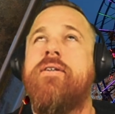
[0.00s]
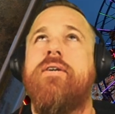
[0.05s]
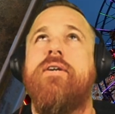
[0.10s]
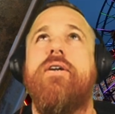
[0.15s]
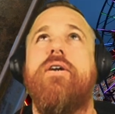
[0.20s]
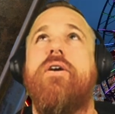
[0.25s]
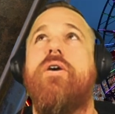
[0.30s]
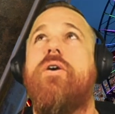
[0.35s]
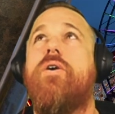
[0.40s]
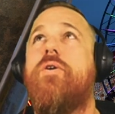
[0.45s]

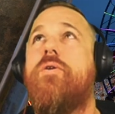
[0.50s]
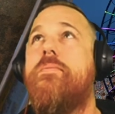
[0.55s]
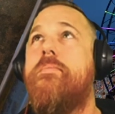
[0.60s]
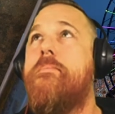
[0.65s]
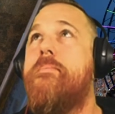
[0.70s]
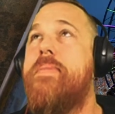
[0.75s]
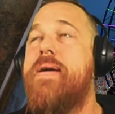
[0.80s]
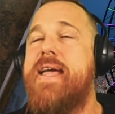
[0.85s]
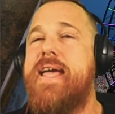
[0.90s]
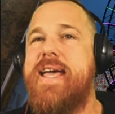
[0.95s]
Oh
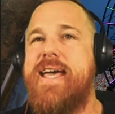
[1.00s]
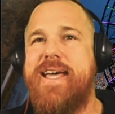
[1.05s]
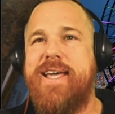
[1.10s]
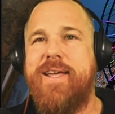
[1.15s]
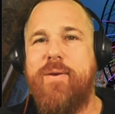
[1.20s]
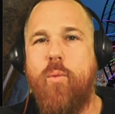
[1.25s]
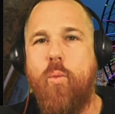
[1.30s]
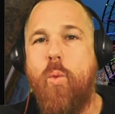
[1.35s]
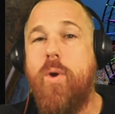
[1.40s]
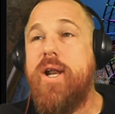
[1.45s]

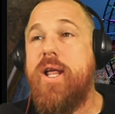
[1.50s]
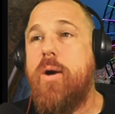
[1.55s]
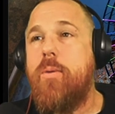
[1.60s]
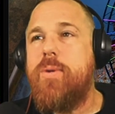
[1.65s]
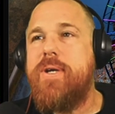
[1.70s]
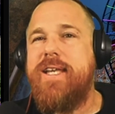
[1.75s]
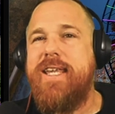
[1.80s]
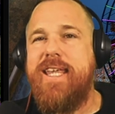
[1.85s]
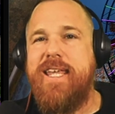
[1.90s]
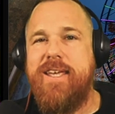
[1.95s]
man, what I
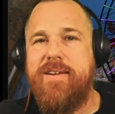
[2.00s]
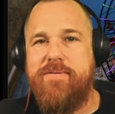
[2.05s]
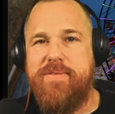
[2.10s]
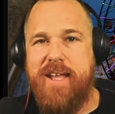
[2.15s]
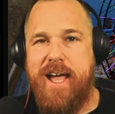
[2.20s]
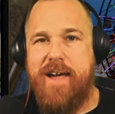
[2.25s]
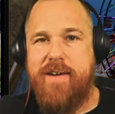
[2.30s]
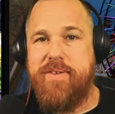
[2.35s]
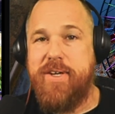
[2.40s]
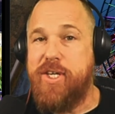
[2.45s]
wouldn't give
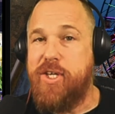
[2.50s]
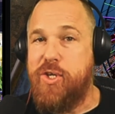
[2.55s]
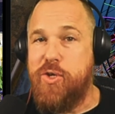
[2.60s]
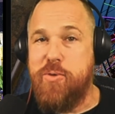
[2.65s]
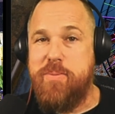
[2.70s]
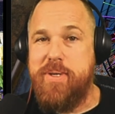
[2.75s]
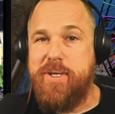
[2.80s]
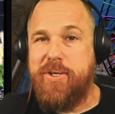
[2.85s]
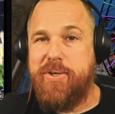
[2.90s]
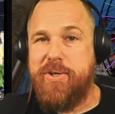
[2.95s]
to have a
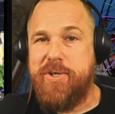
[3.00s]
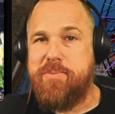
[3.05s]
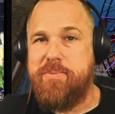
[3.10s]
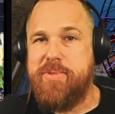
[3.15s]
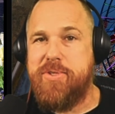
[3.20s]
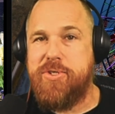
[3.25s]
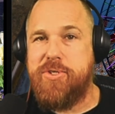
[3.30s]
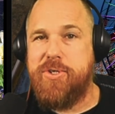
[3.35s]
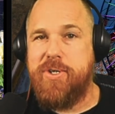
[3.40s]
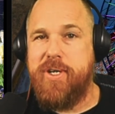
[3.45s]
human
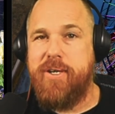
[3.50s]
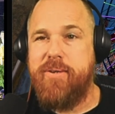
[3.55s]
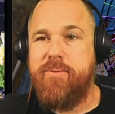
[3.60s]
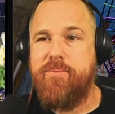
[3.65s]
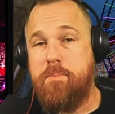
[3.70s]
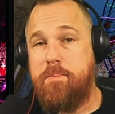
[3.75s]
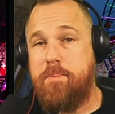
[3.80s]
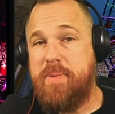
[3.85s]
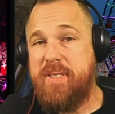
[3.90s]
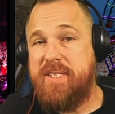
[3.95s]
Christmas tree.
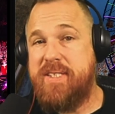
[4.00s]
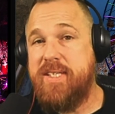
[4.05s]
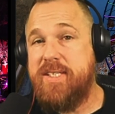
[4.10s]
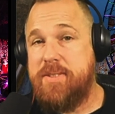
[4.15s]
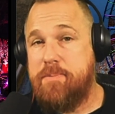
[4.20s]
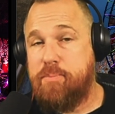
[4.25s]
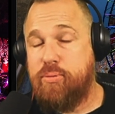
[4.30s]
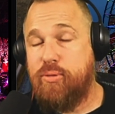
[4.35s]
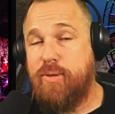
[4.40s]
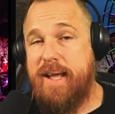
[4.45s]
But this
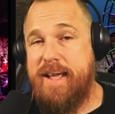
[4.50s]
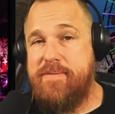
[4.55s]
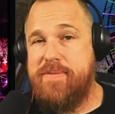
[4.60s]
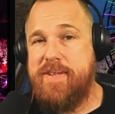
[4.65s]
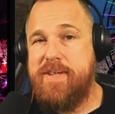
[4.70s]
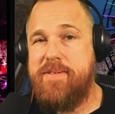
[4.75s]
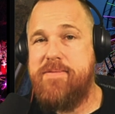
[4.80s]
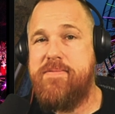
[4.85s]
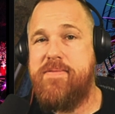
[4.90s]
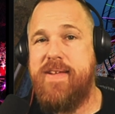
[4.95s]

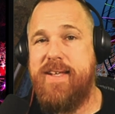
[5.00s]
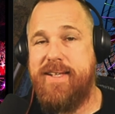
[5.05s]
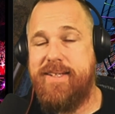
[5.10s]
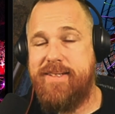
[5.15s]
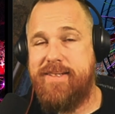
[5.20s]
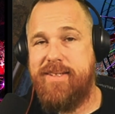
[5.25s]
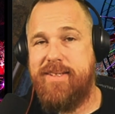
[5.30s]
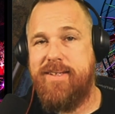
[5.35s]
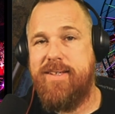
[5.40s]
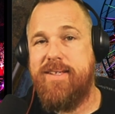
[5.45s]
private
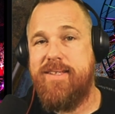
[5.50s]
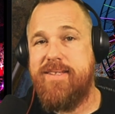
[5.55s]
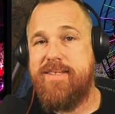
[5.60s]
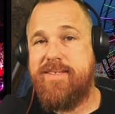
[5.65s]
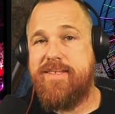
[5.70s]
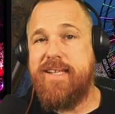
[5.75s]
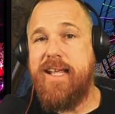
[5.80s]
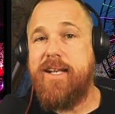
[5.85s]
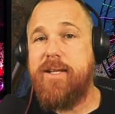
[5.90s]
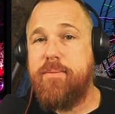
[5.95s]
event
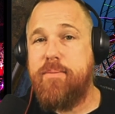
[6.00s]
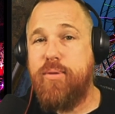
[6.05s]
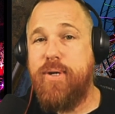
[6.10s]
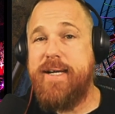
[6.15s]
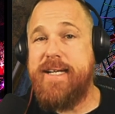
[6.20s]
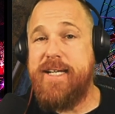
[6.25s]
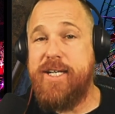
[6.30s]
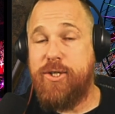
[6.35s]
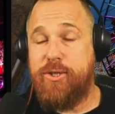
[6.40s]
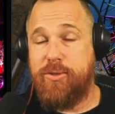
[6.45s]

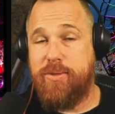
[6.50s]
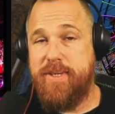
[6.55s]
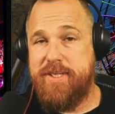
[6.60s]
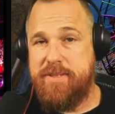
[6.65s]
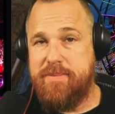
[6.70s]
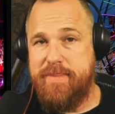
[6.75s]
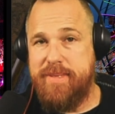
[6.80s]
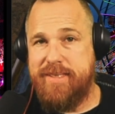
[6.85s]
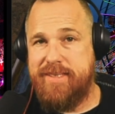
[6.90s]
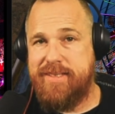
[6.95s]
celebrating
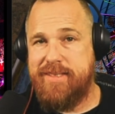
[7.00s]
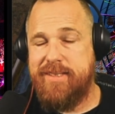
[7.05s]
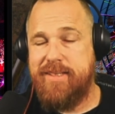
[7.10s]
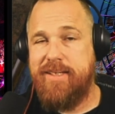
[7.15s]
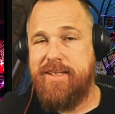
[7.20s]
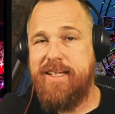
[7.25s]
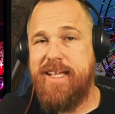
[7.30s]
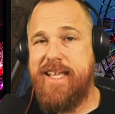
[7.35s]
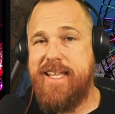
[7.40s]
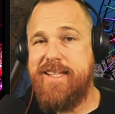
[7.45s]
Christmas
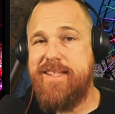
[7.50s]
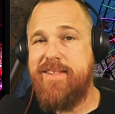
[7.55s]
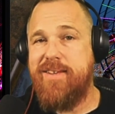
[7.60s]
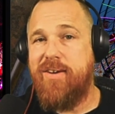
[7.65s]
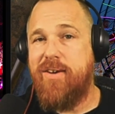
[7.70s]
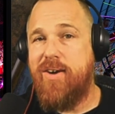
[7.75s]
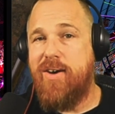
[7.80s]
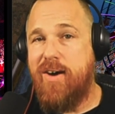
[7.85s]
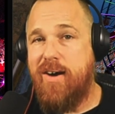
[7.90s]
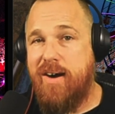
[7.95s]
in the
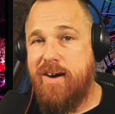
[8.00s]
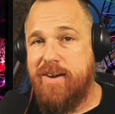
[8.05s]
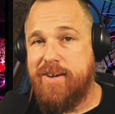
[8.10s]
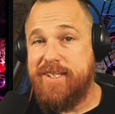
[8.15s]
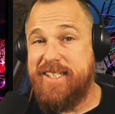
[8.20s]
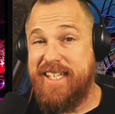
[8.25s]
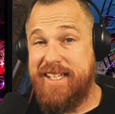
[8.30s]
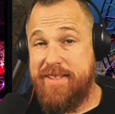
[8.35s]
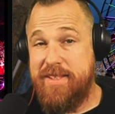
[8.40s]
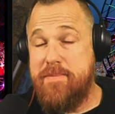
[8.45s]

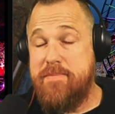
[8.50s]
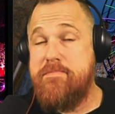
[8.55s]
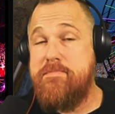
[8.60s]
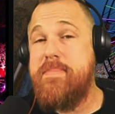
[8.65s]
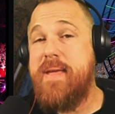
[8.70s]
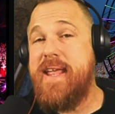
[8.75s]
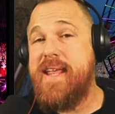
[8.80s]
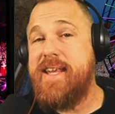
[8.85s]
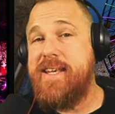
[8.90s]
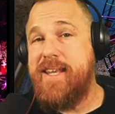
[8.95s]
heart, the
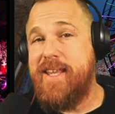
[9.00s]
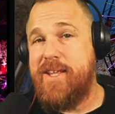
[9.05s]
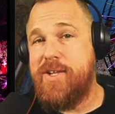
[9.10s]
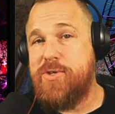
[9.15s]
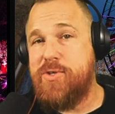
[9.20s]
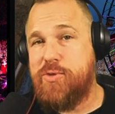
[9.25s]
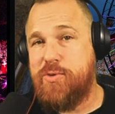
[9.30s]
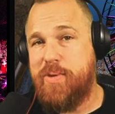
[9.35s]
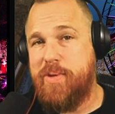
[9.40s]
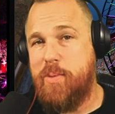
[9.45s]
main
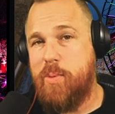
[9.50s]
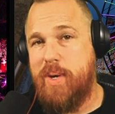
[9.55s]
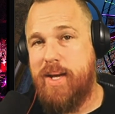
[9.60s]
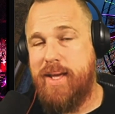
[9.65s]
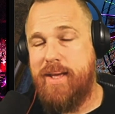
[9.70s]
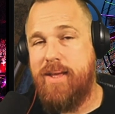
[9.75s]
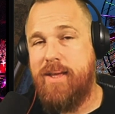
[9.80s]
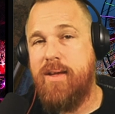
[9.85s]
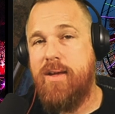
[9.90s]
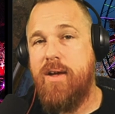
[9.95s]

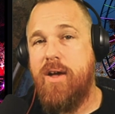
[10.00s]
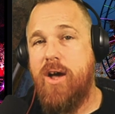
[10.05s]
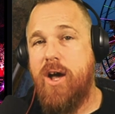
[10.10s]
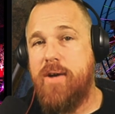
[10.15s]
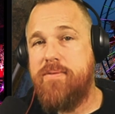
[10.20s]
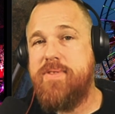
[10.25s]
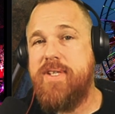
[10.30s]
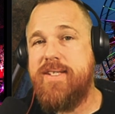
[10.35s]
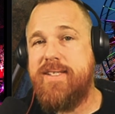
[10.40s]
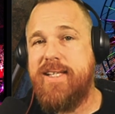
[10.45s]
entryway
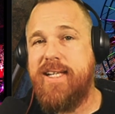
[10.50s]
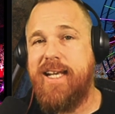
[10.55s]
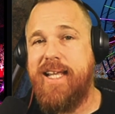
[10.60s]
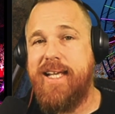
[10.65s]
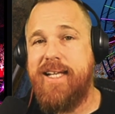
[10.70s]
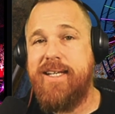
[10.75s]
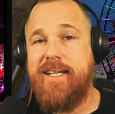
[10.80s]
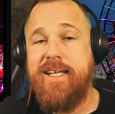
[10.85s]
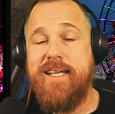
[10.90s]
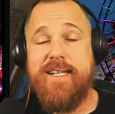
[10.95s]
of
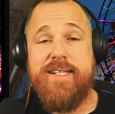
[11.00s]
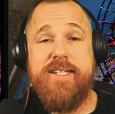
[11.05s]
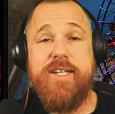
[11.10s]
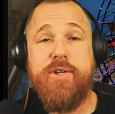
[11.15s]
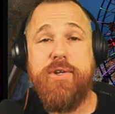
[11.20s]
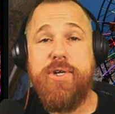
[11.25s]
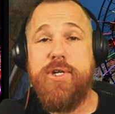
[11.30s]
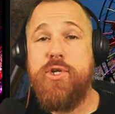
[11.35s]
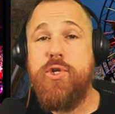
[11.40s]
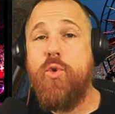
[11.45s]
Disneyland
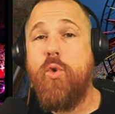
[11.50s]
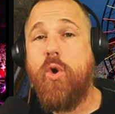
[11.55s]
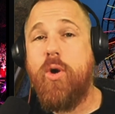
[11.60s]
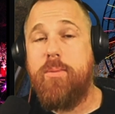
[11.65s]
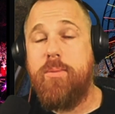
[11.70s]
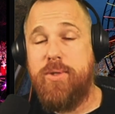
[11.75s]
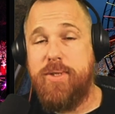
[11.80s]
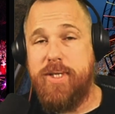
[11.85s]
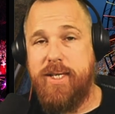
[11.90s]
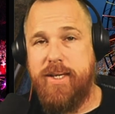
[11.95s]
during
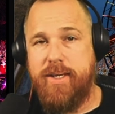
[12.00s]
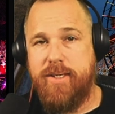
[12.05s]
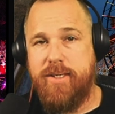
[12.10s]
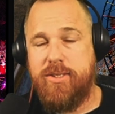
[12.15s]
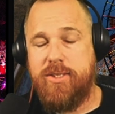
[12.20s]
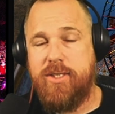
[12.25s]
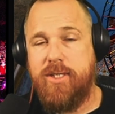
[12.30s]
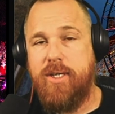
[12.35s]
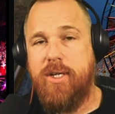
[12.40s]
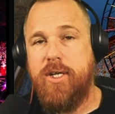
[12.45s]
normal
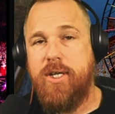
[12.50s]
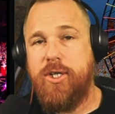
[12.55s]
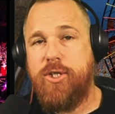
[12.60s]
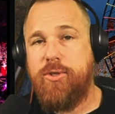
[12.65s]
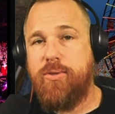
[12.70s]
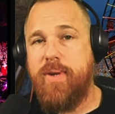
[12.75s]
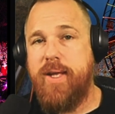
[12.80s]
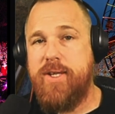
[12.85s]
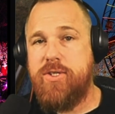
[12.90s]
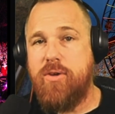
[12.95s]
years,
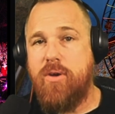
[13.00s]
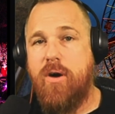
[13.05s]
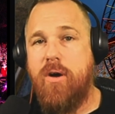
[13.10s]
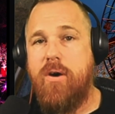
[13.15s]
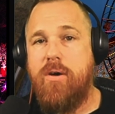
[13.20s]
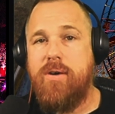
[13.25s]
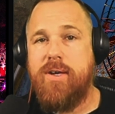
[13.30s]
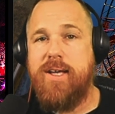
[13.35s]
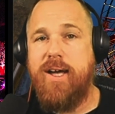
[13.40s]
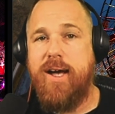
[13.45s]
creates
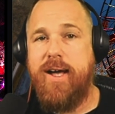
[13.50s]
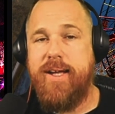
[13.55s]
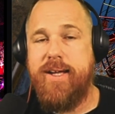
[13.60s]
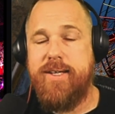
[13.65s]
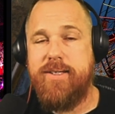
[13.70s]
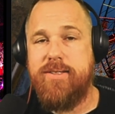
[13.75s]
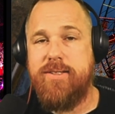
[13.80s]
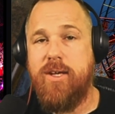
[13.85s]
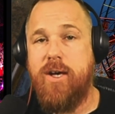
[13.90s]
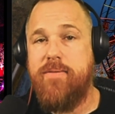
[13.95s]
all
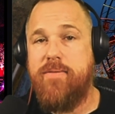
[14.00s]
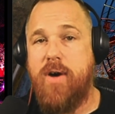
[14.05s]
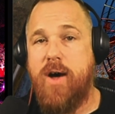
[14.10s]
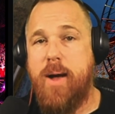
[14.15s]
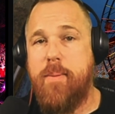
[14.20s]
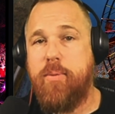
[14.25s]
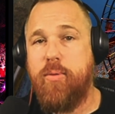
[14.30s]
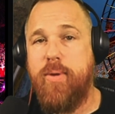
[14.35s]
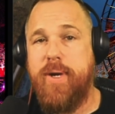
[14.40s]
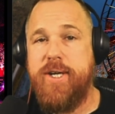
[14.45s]
kinds of
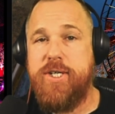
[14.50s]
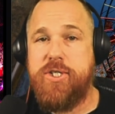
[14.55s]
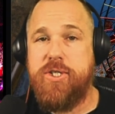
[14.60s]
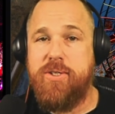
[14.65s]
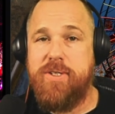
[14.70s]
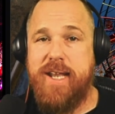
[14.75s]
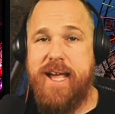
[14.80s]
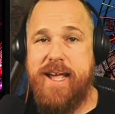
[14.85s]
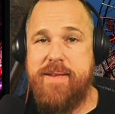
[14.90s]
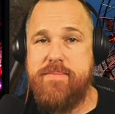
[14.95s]
operational
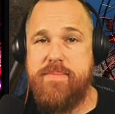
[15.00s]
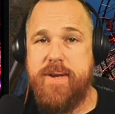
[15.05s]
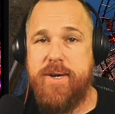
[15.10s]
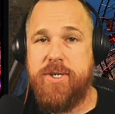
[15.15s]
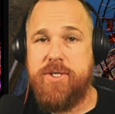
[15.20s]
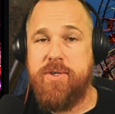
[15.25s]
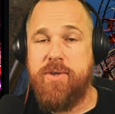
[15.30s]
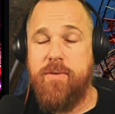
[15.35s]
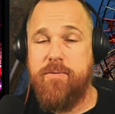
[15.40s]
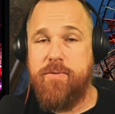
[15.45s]

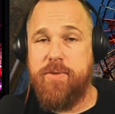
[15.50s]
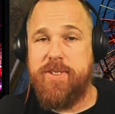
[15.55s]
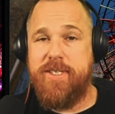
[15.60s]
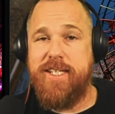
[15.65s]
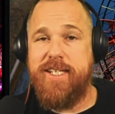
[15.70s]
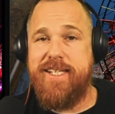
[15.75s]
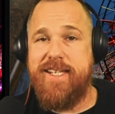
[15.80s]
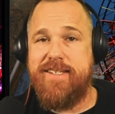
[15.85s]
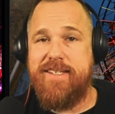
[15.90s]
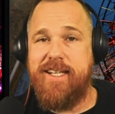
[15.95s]
nightmares for the
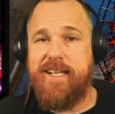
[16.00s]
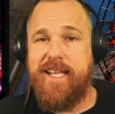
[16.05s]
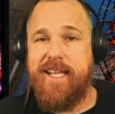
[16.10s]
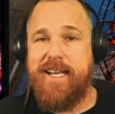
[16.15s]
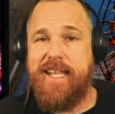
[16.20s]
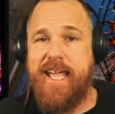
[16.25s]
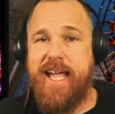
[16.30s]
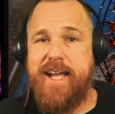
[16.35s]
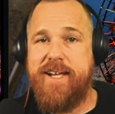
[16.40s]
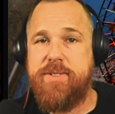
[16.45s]

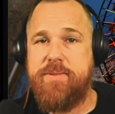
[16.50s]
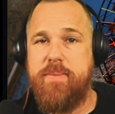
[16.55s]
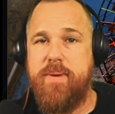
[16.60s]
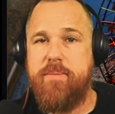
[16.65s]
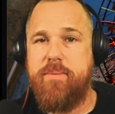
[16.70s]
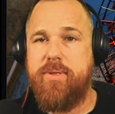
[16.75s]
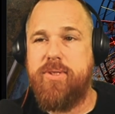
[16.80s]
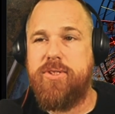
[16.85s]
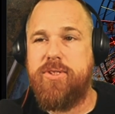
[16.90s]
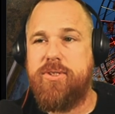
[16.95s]
Disneyland cast
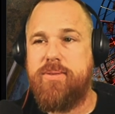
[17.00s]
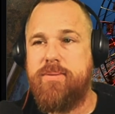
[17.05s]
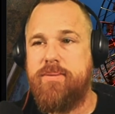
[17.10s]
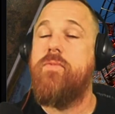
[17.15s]
members.